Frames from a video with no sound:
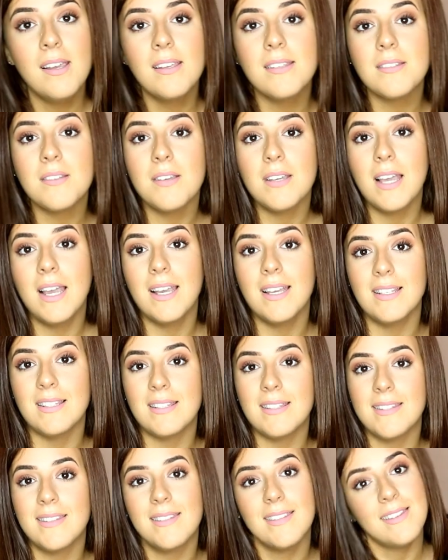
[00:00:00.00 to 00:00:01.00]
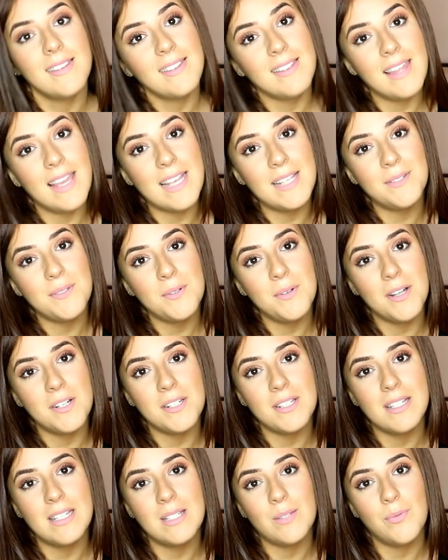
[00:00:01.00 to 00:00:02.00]
so you guys, thanks for
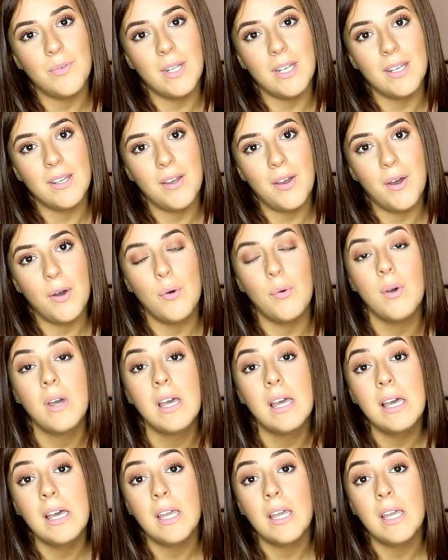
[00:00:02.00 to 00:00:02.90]
watching this video.